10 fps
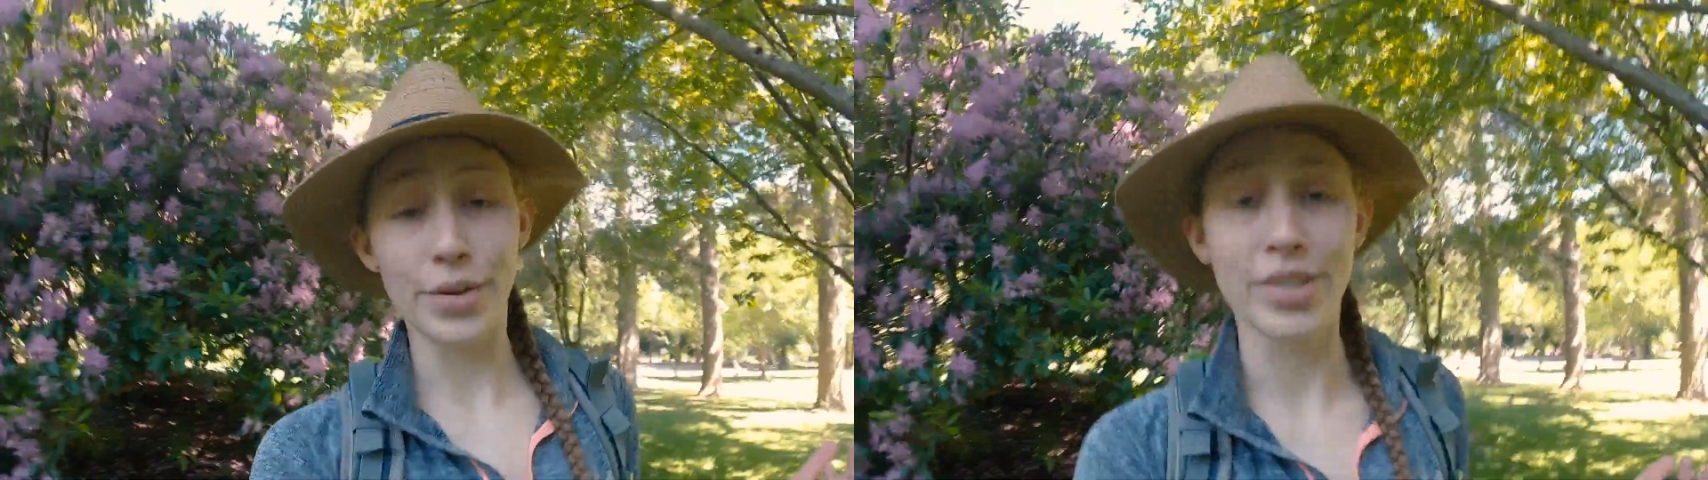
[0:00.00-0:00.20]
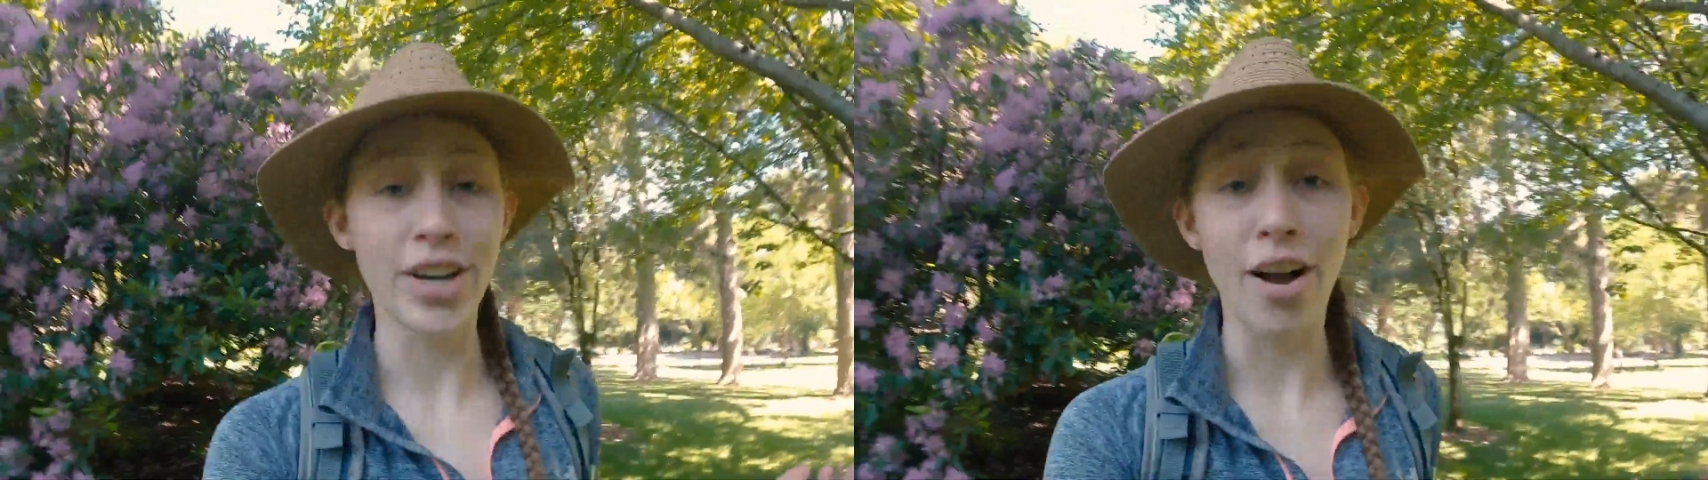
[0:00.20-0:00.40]

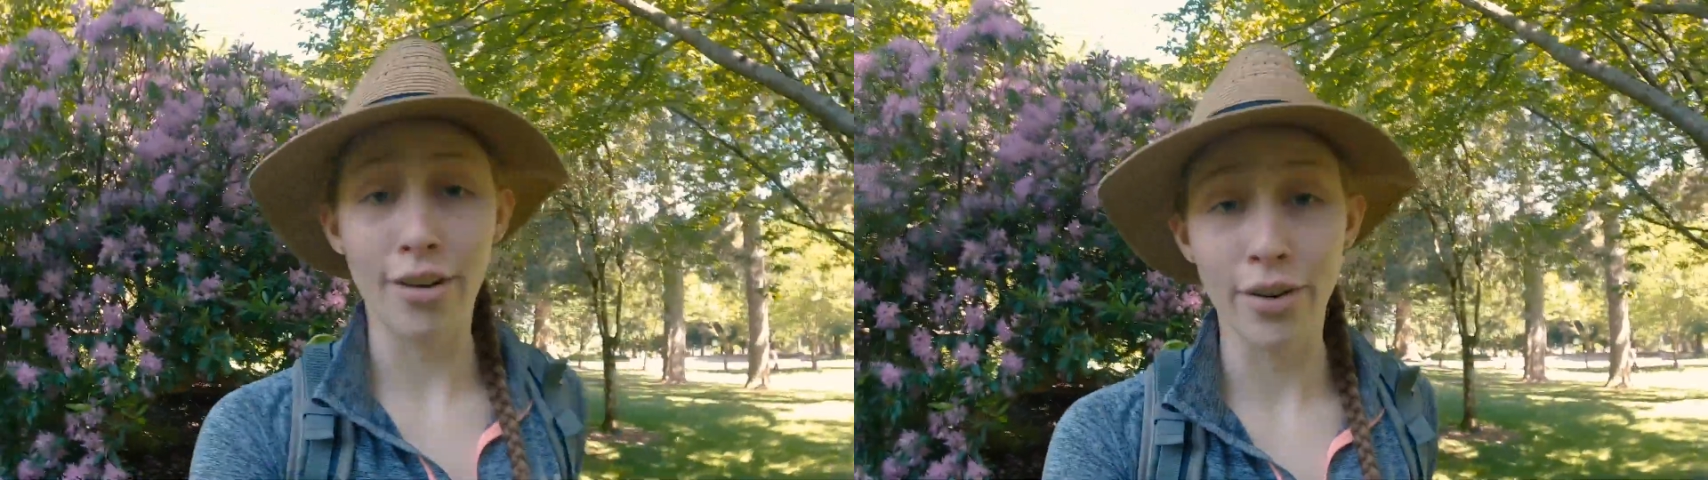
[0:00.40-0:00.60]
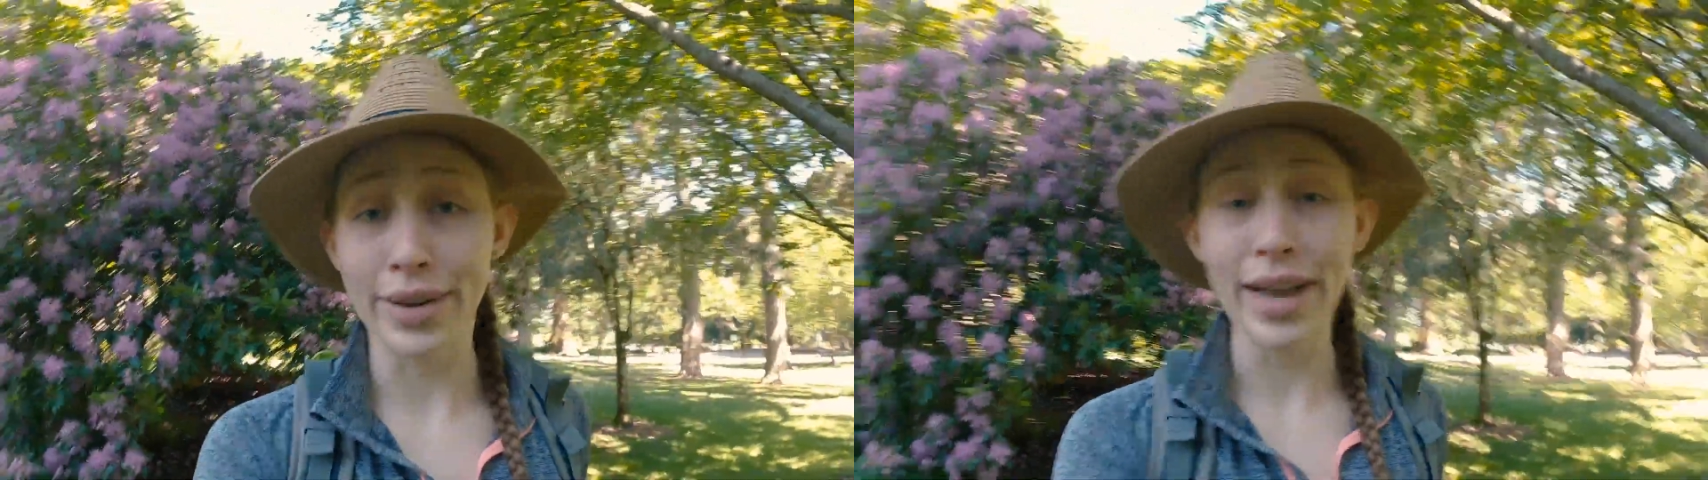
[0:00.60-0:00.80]
you were taught
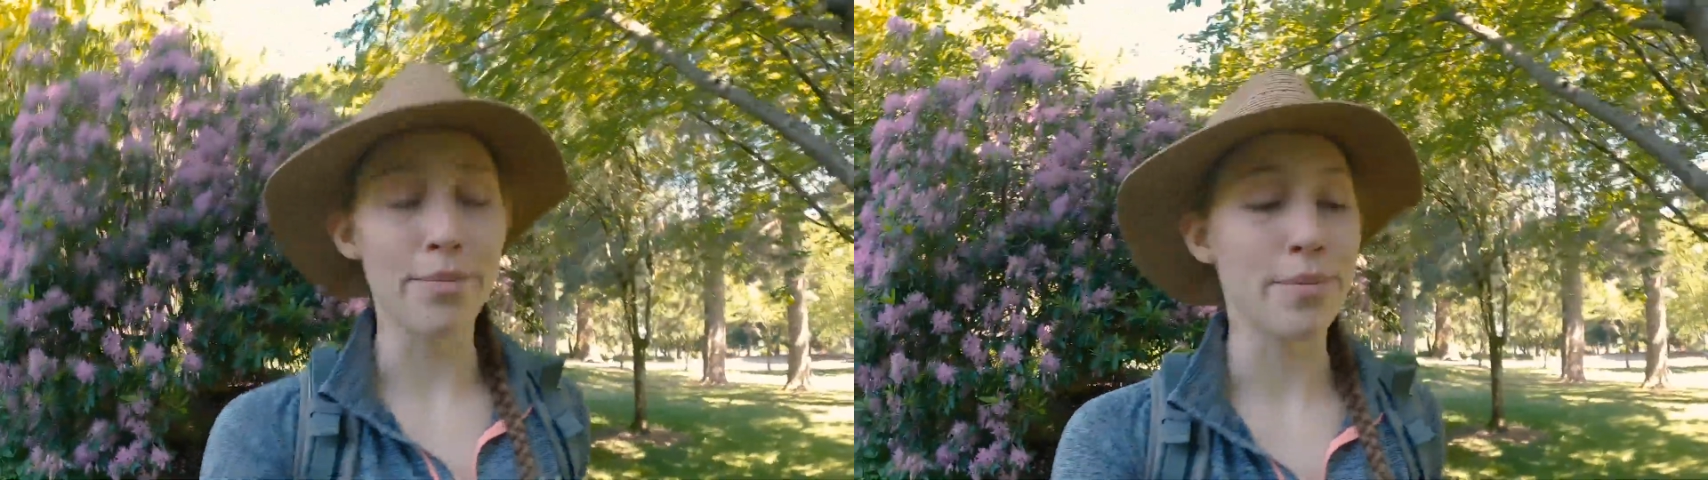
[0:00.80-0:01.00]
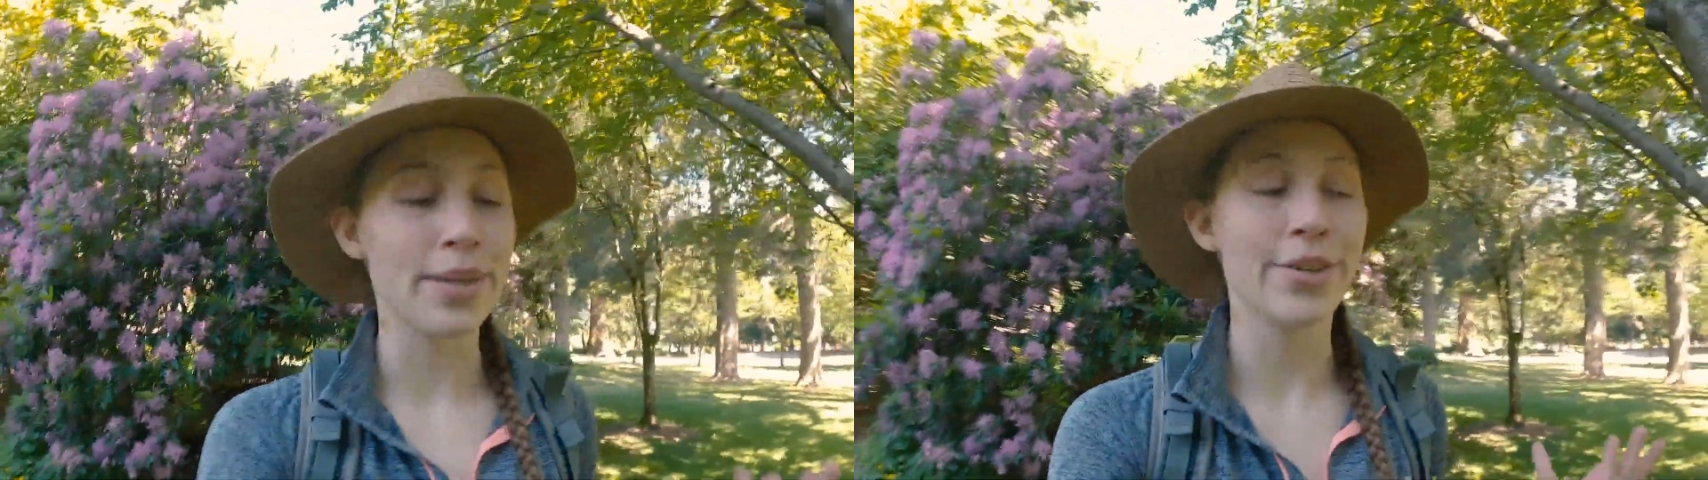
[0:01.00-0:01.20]
growing
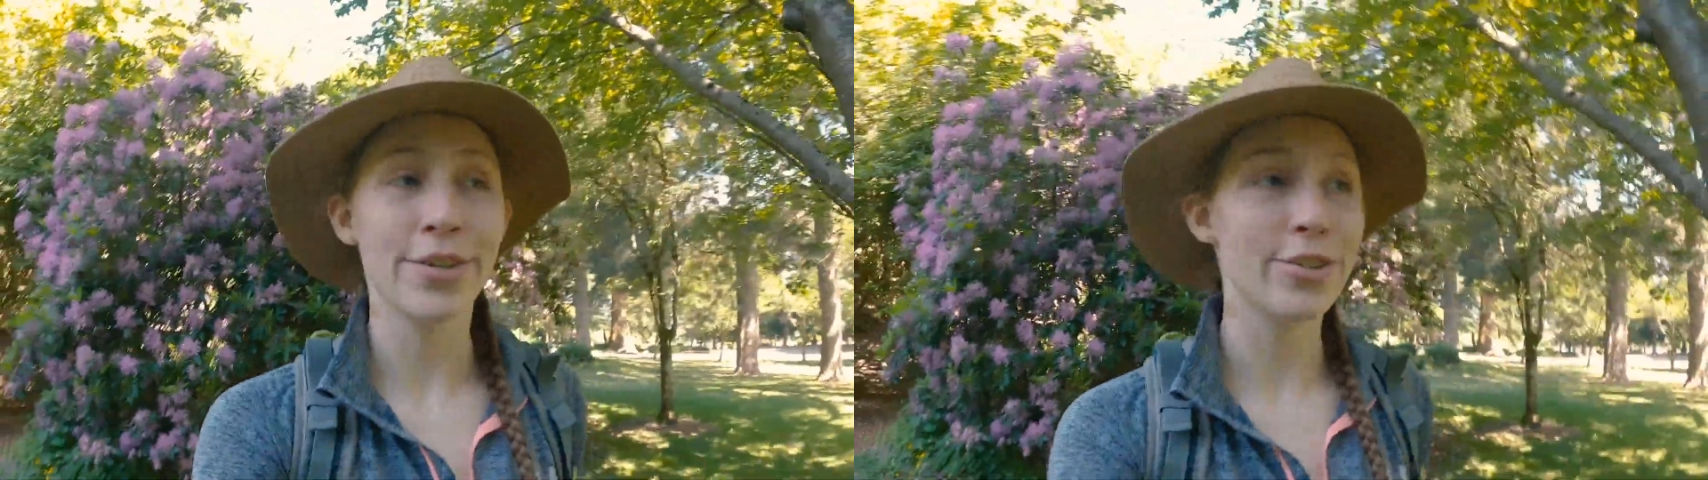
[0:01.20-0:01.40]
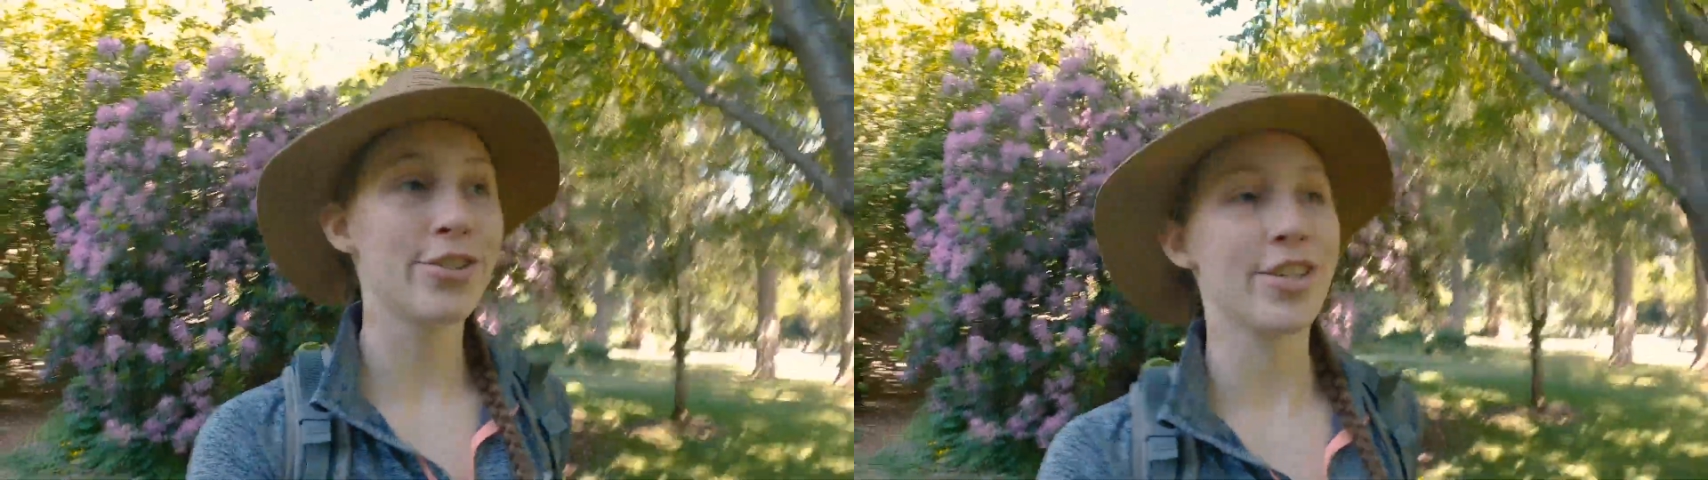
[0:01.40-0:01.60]
up in your
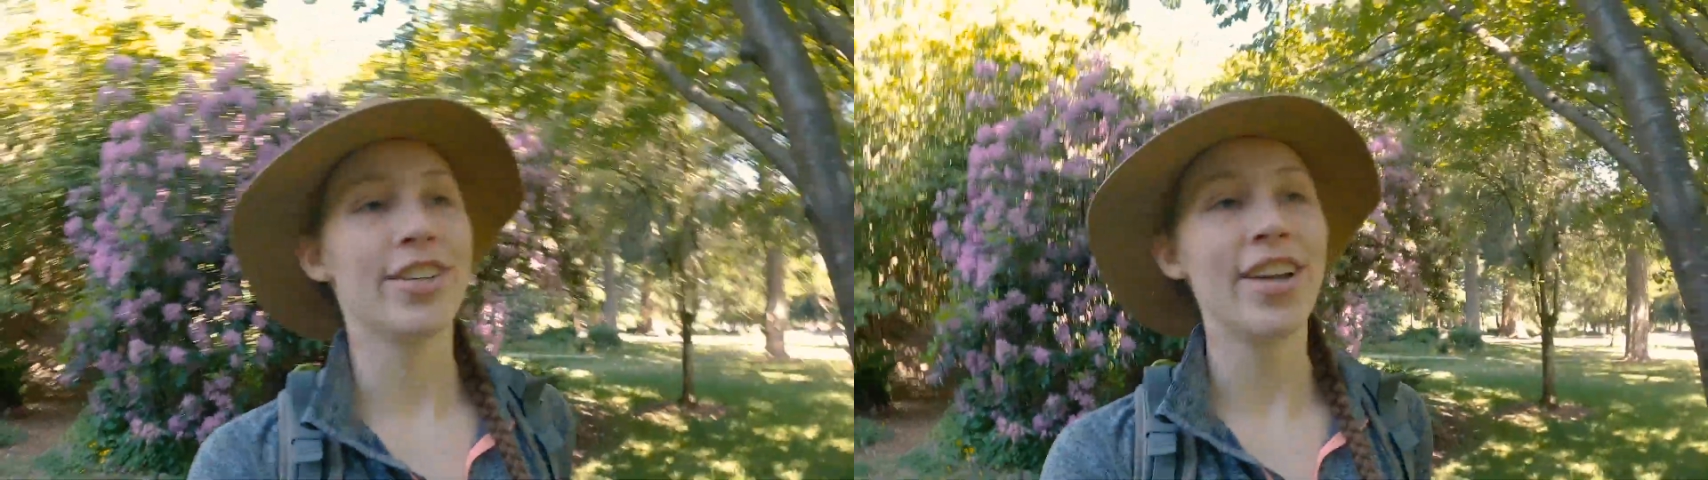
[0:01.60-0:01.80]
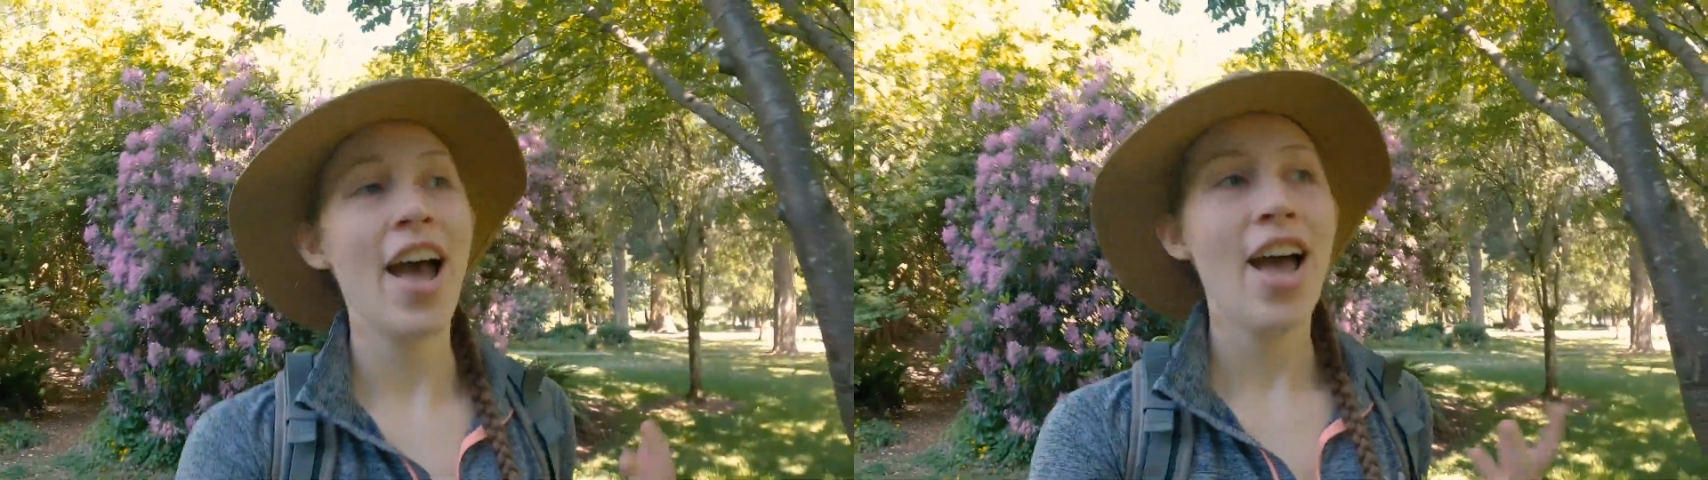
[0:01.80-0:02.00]
culture, and